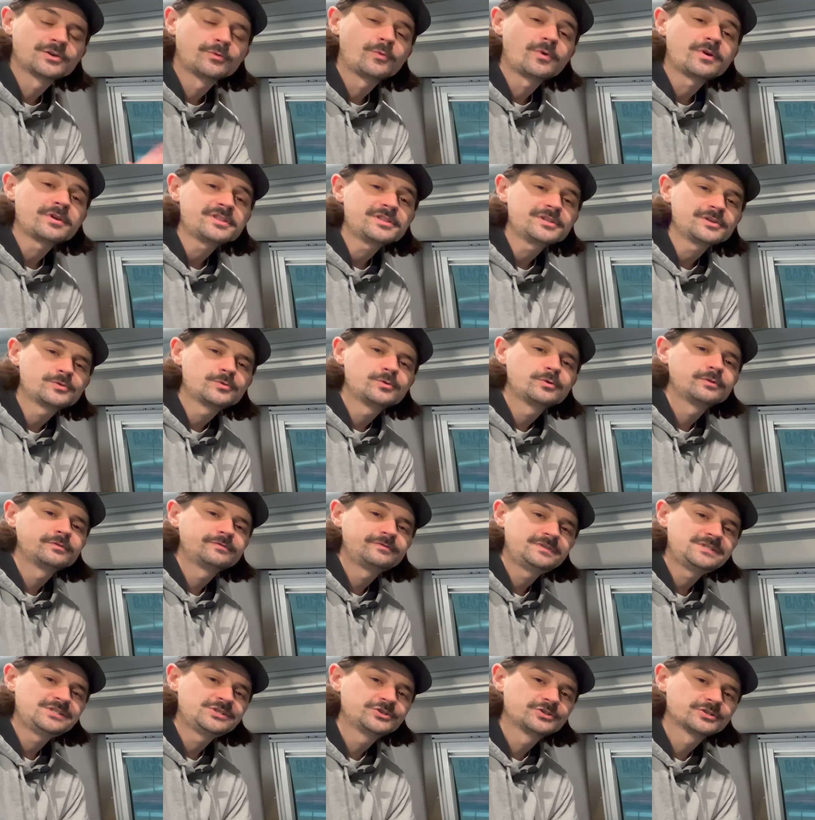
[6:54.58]
one of the cool
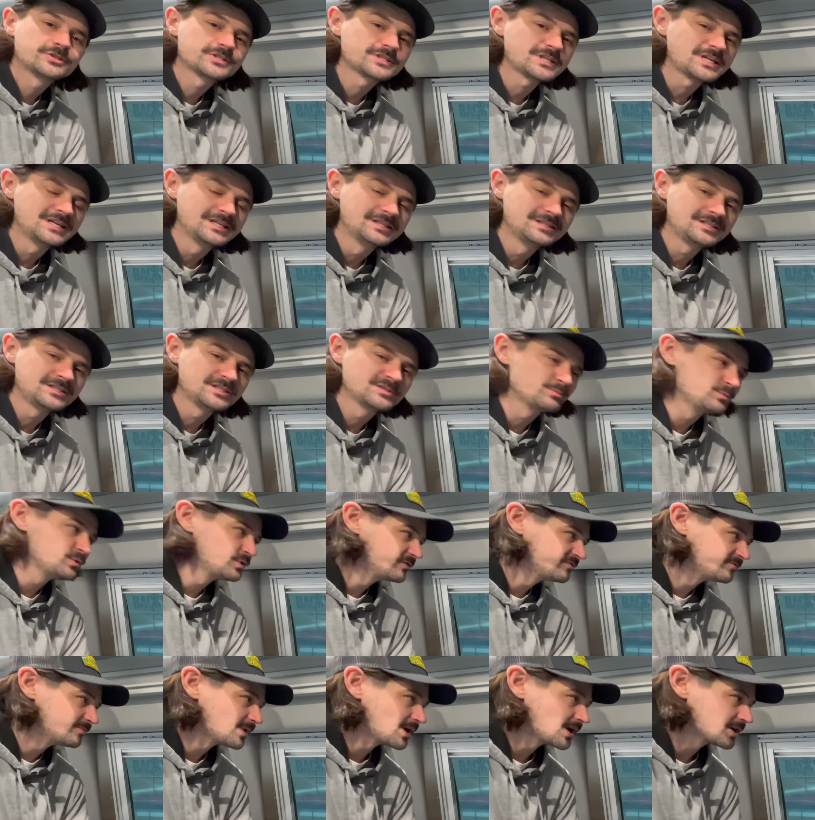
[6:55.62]
features in these
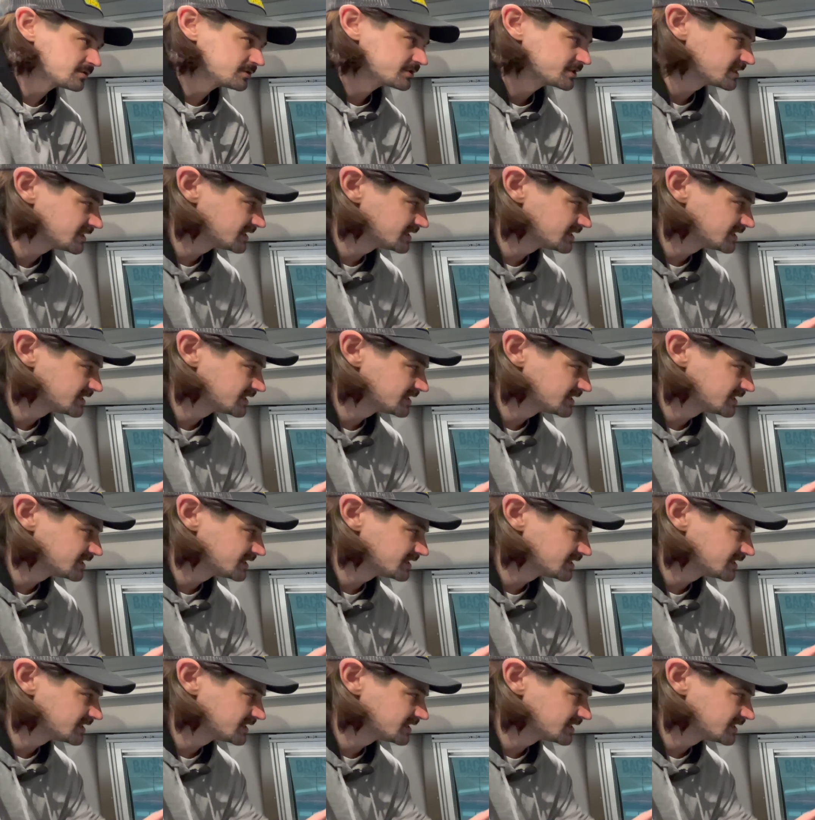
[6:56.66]
MOOV models